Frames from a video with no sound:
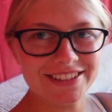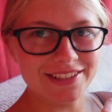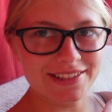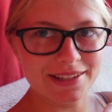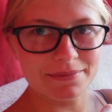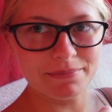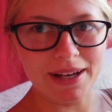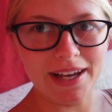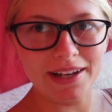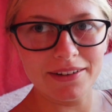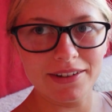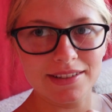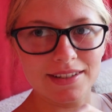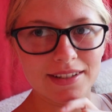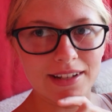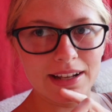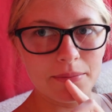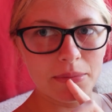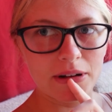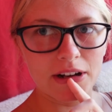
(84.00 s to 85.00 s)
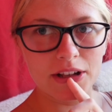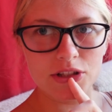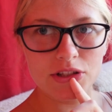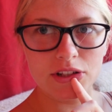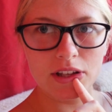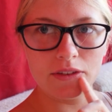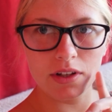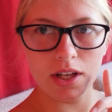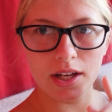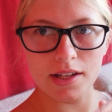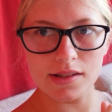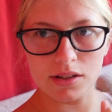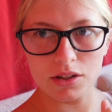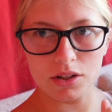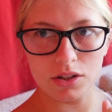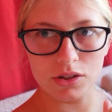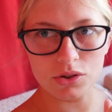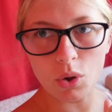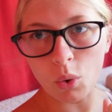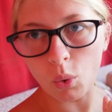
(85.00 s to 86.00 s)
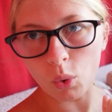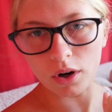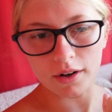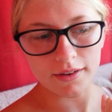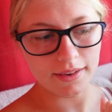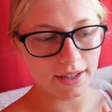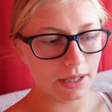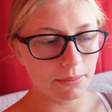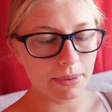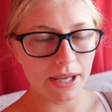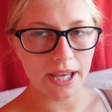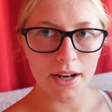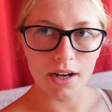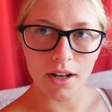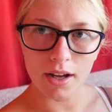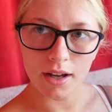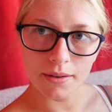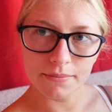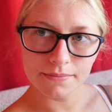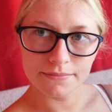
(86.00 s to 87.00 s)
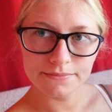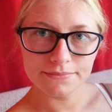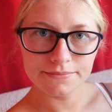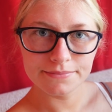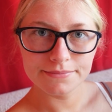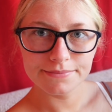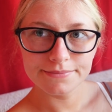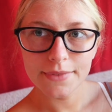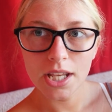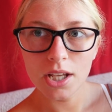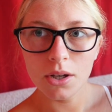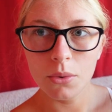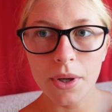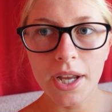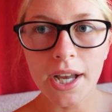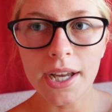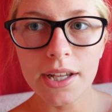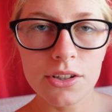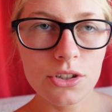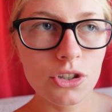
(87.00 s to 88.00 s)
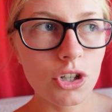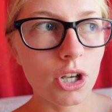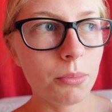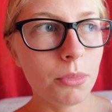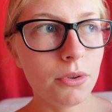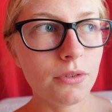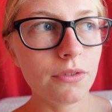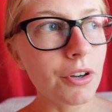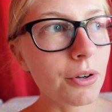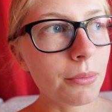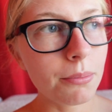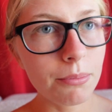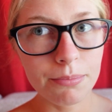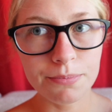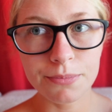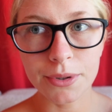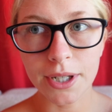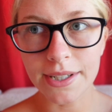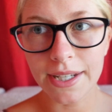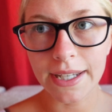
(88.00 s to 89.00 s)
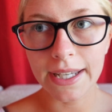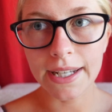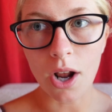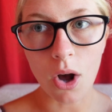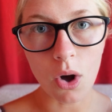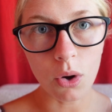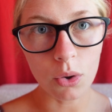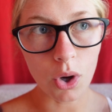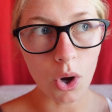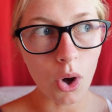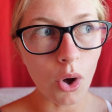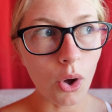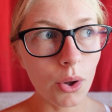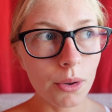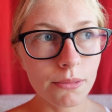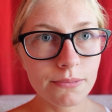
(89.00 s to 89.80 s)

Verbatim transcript: She's a pirate today, but I'll just give you guys a little tour of the cabana. We got in trouble for bringing in alcohol.